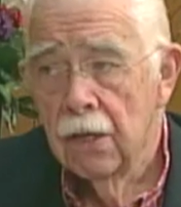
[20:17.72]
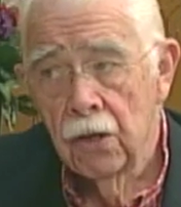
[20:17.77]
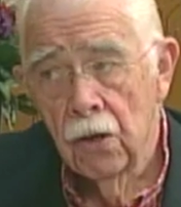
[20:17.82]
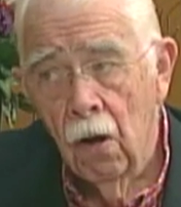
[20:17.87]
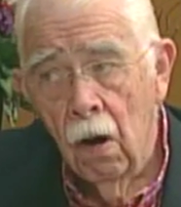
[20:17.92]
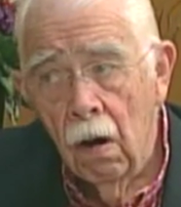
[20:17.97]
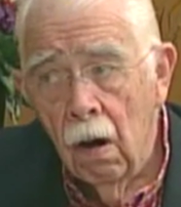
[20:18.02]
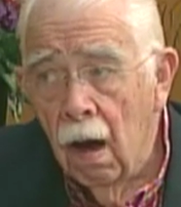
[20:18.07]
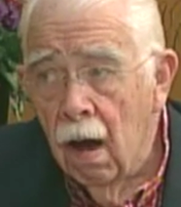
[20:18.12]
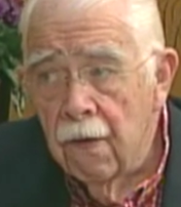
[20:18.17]

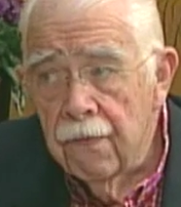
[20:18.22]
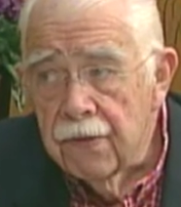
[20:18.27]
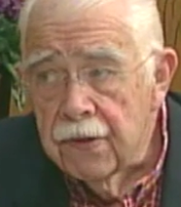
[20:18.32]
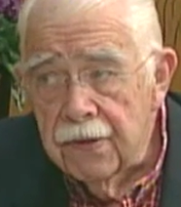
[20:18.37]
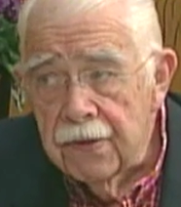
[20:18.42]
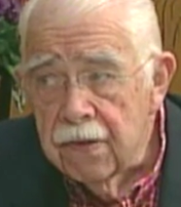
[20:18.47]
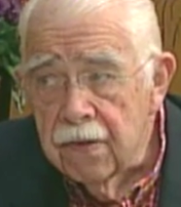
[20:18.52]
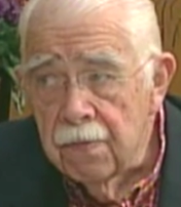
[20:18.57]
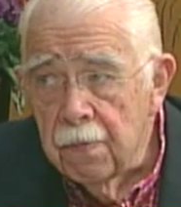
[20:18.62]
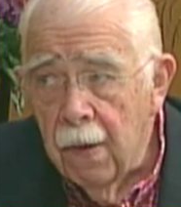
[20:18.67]
your
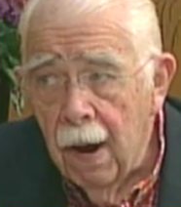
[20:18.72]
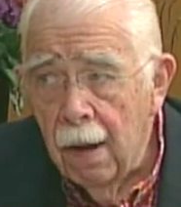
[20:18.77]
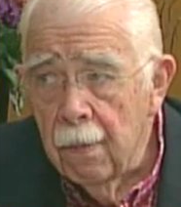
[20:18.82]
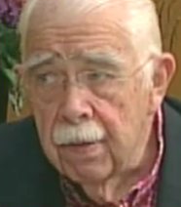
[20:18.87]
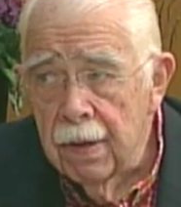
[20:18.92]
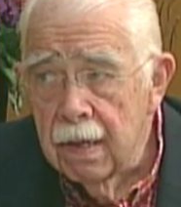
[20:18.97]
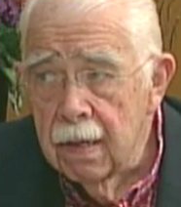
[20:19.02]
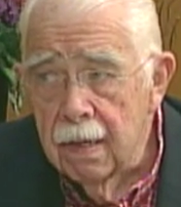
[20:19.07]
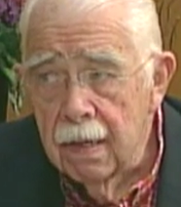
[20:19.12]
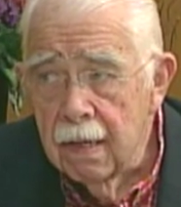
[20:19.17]
office has
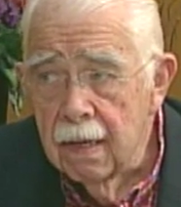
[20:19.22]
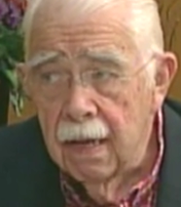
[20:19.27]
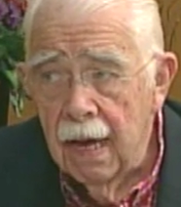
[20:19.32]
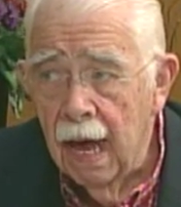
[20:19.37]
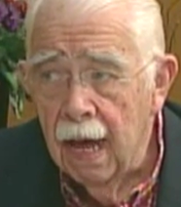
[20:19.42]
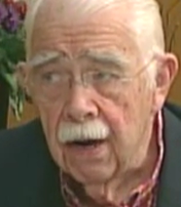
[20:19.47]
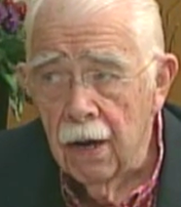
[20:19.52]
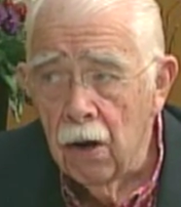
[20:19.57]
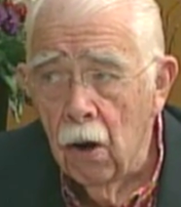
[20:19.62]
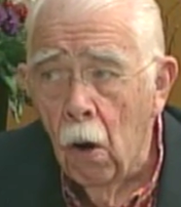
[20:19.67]
probably
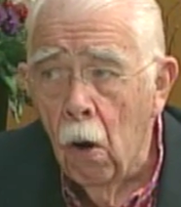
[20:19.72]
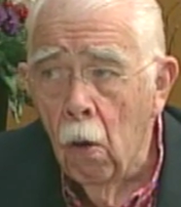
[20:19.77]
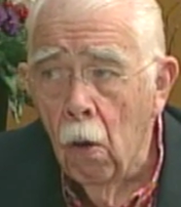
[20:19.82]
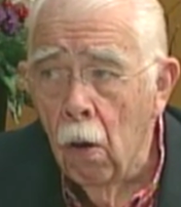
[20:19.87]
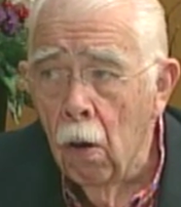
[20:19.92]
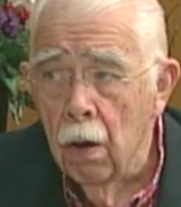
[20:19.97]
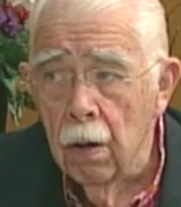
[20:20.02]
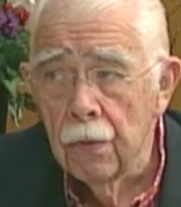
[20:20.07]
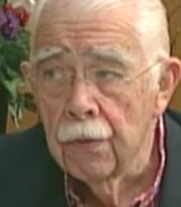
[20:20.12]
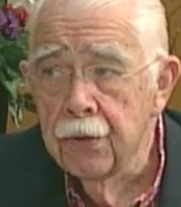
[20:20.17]
had a
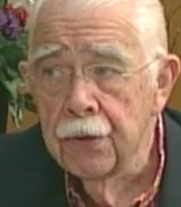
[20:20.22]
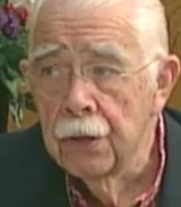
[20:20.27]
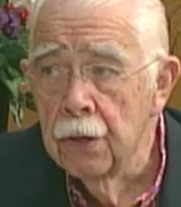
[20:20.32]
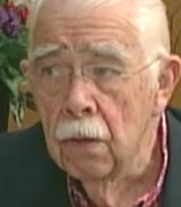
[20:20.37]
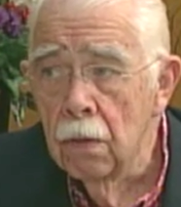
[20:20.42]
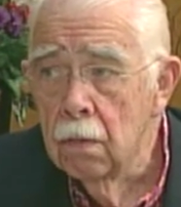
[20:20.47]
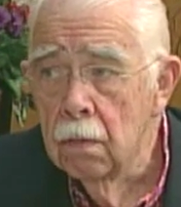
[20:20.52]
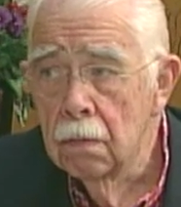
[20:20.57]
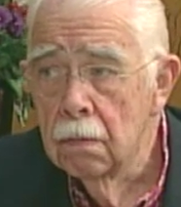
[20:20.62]
call or two.